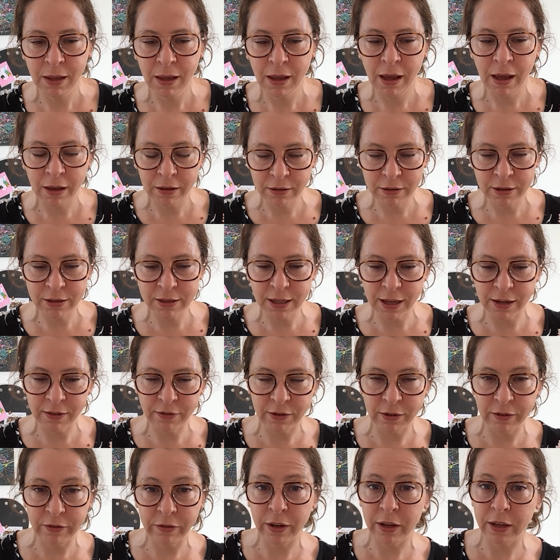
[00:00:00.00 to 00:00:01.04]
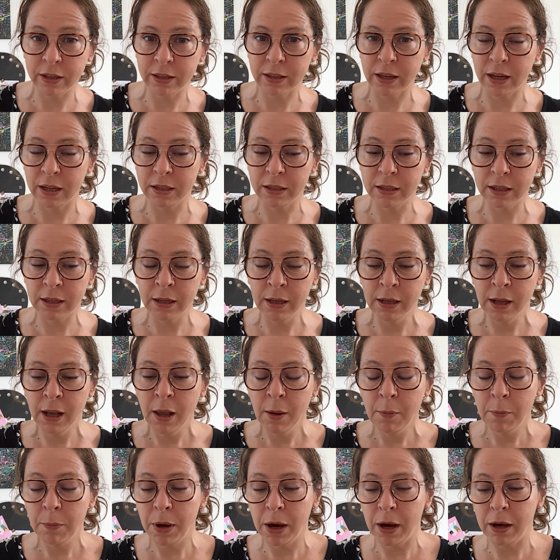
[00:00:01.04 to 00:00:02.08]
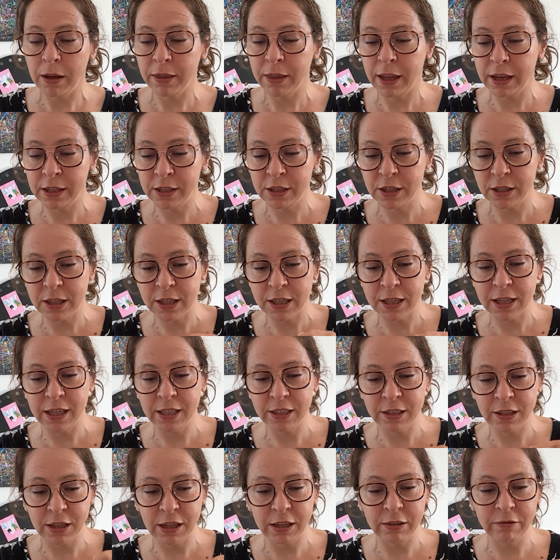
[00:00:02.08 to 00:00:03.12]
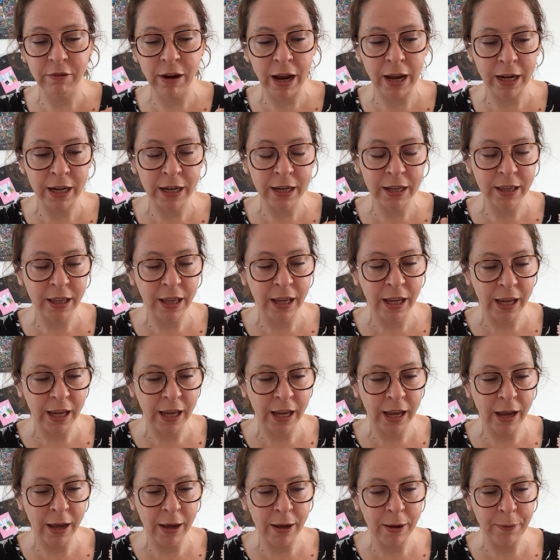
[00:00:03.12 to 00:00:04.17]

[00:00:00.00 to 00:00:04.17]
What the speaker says: health and safety first, kids. But they just literally ran the